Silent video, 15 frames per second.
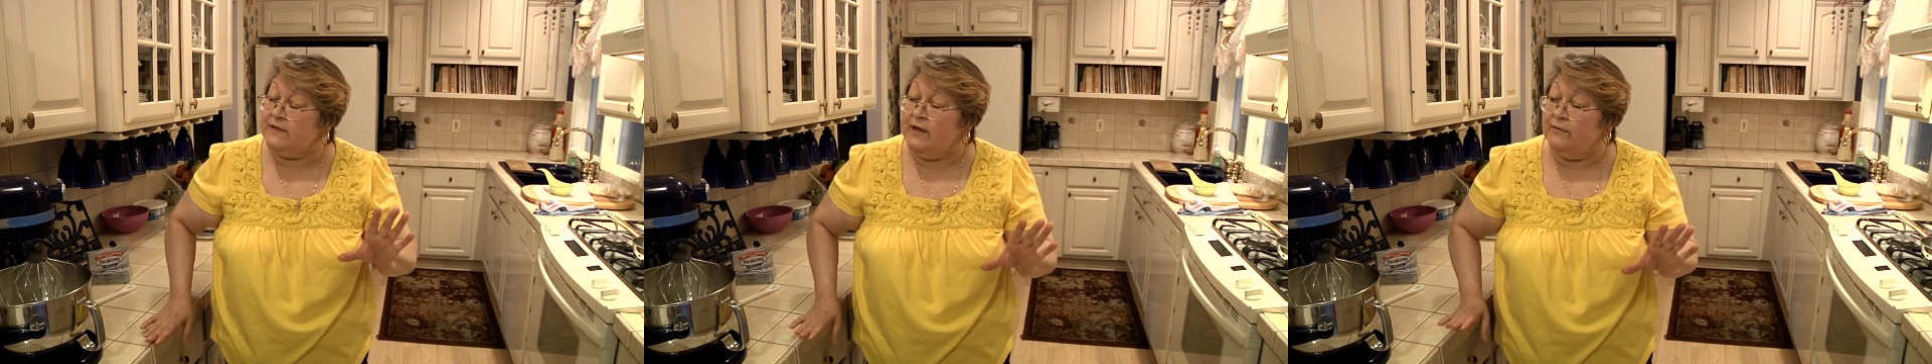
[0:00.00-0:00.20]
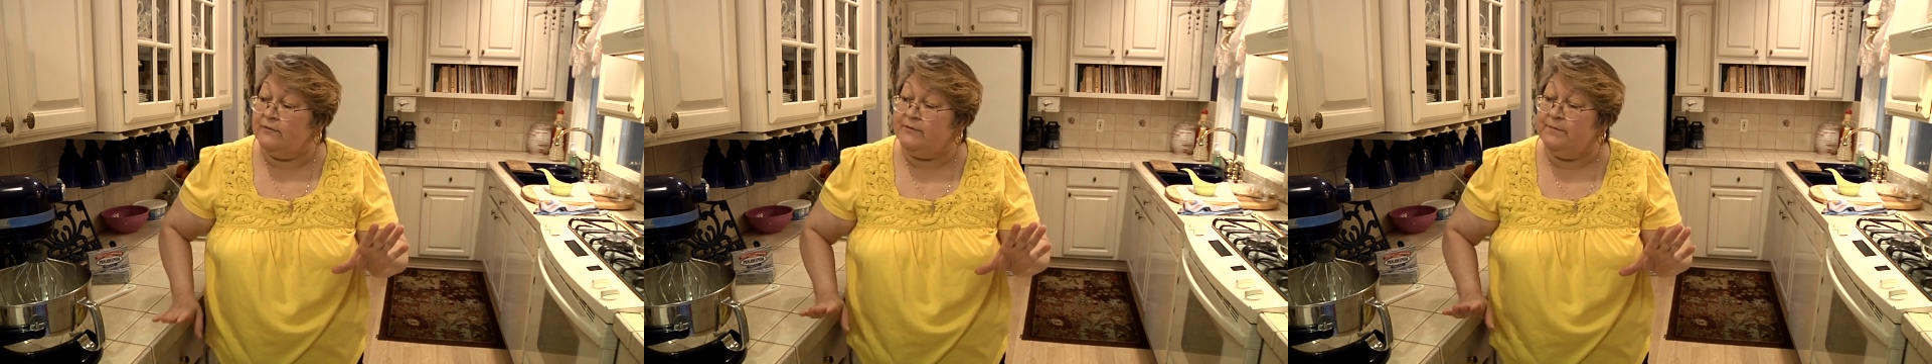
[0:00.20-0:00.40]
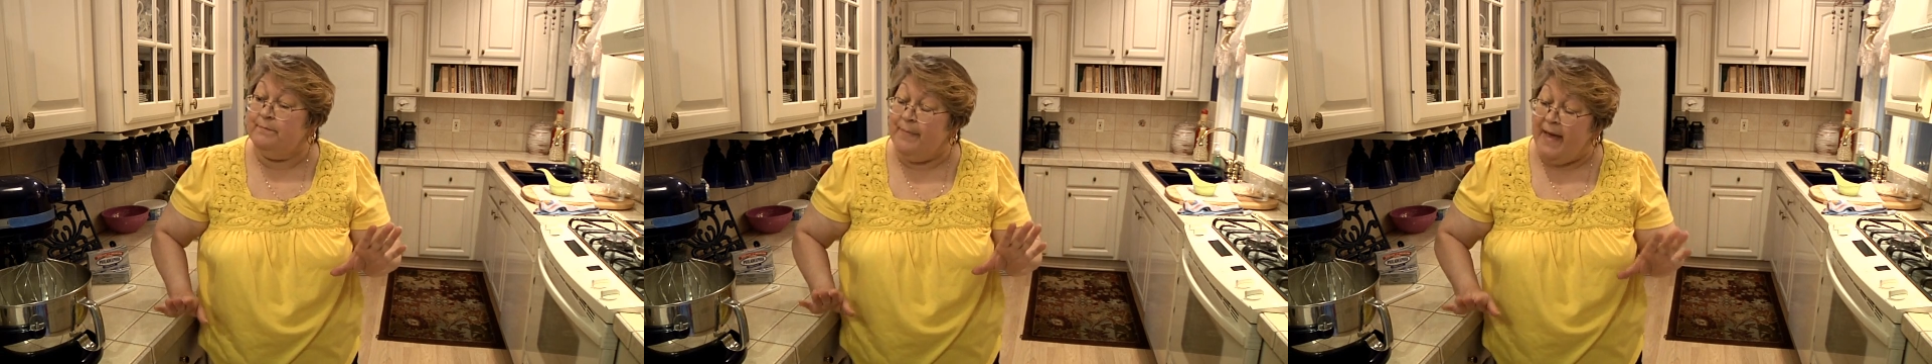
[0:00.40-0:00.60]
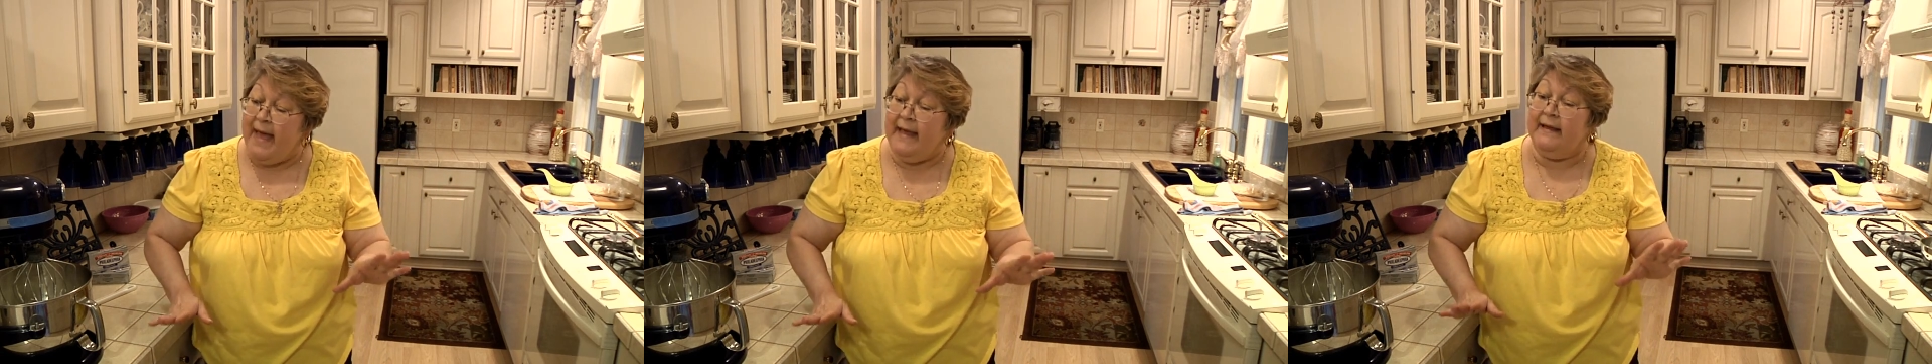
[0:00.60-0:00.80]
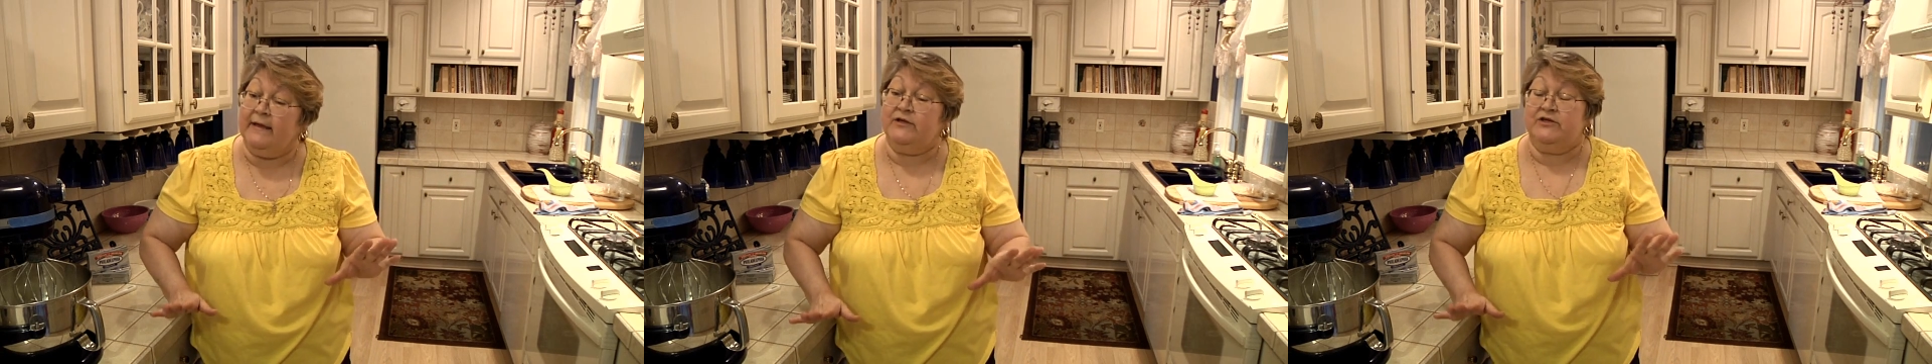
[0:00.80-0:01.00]

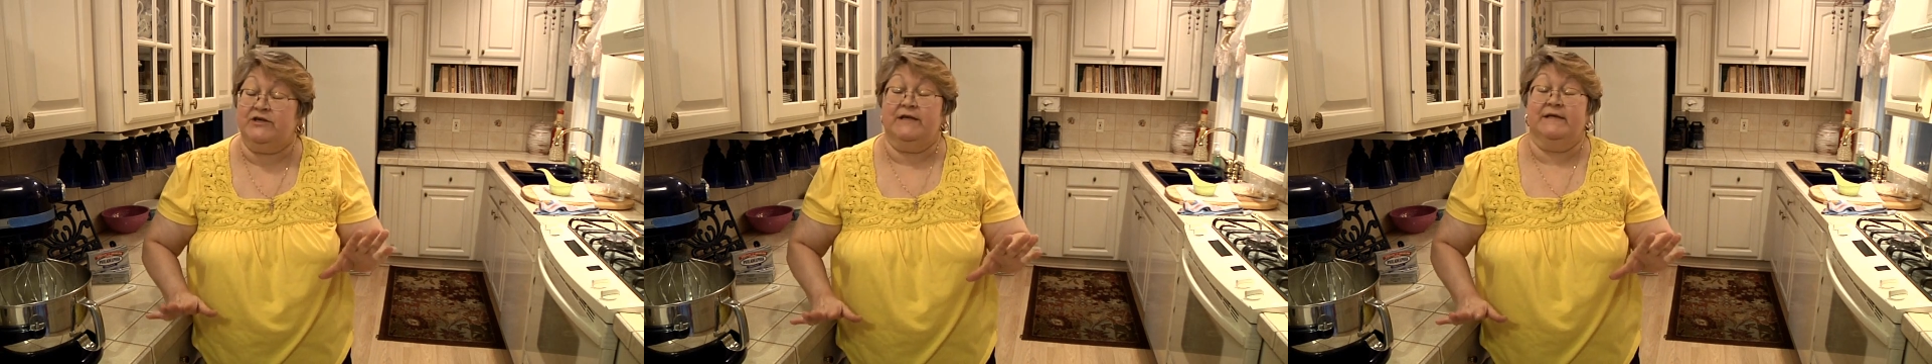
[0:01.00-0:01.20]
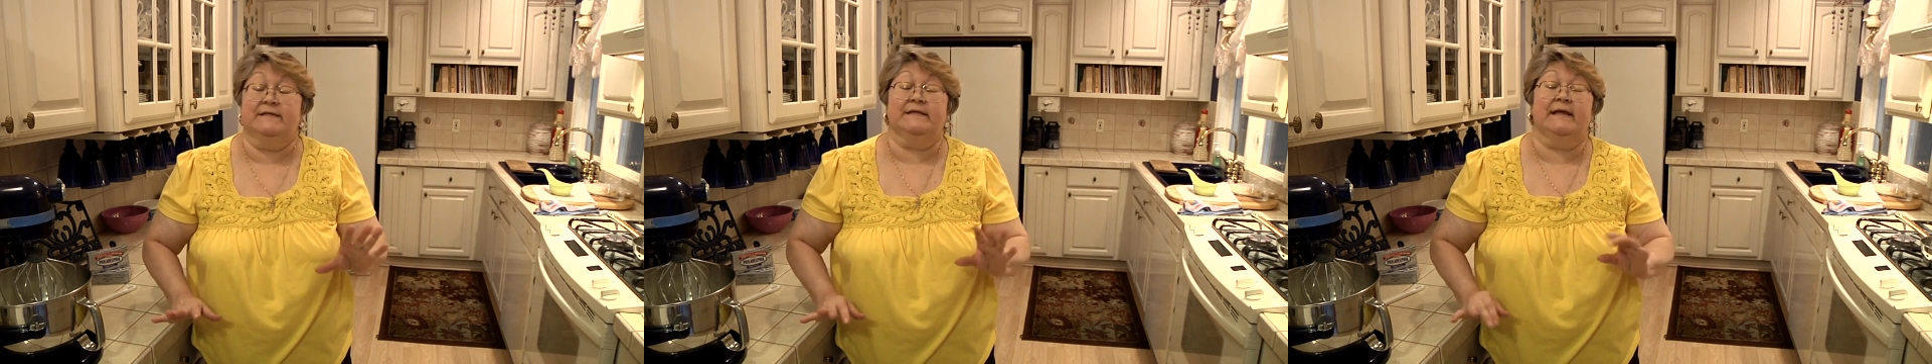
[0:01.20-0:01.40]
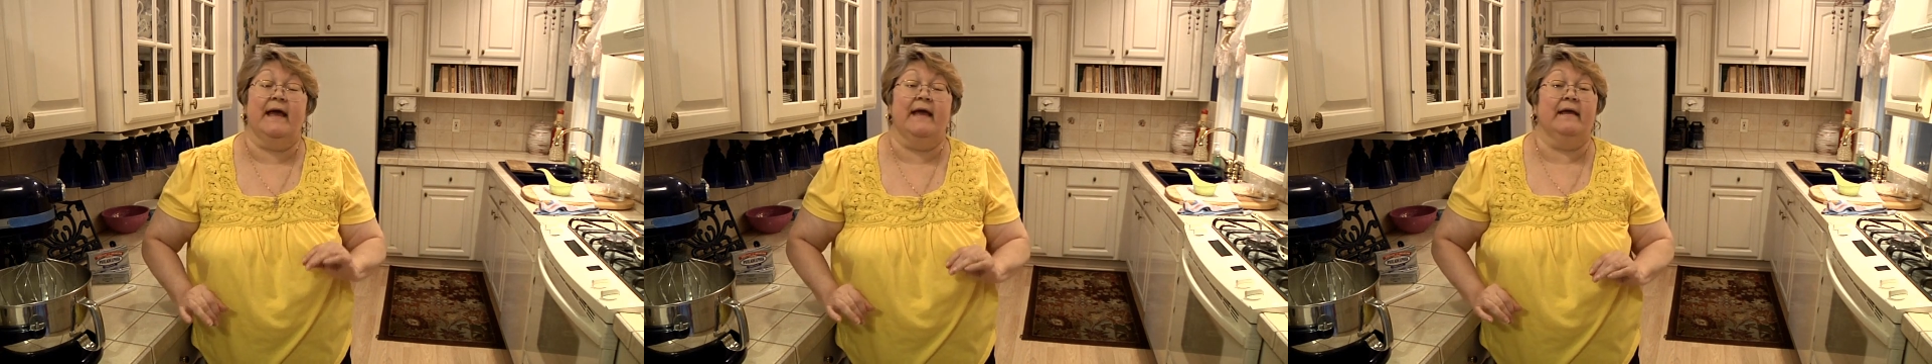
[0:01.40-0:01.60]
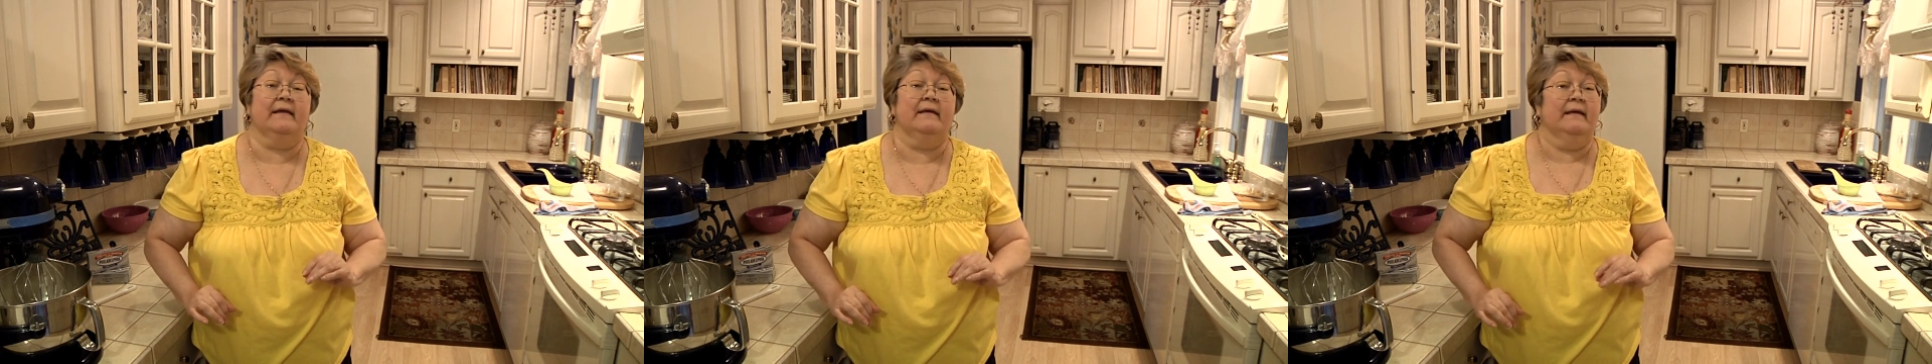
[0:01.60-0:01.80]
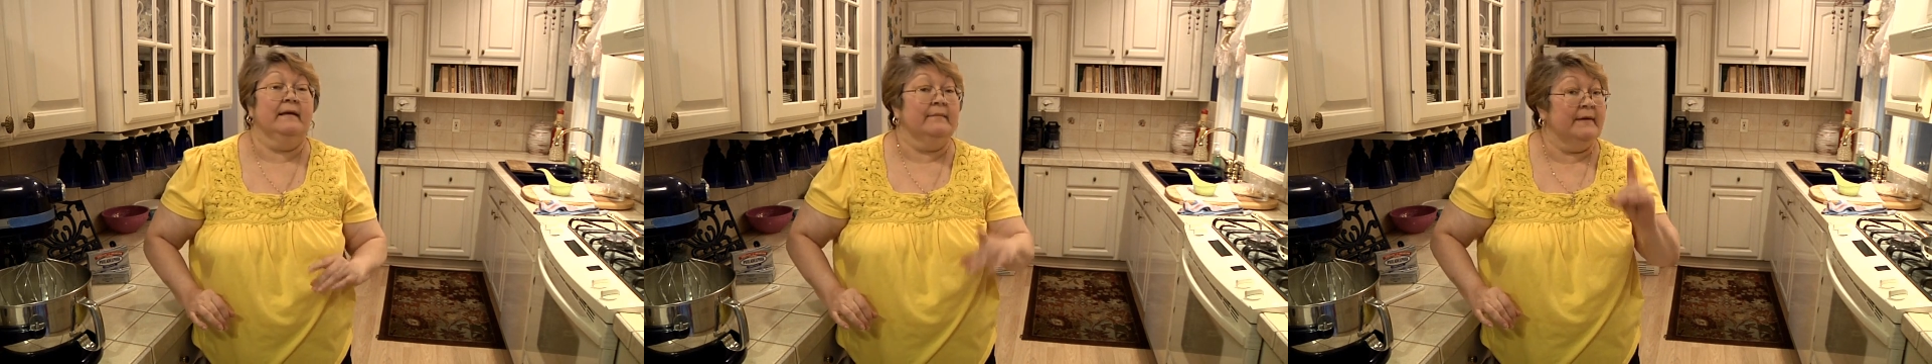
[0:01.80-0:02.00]
no-bake cheesecake,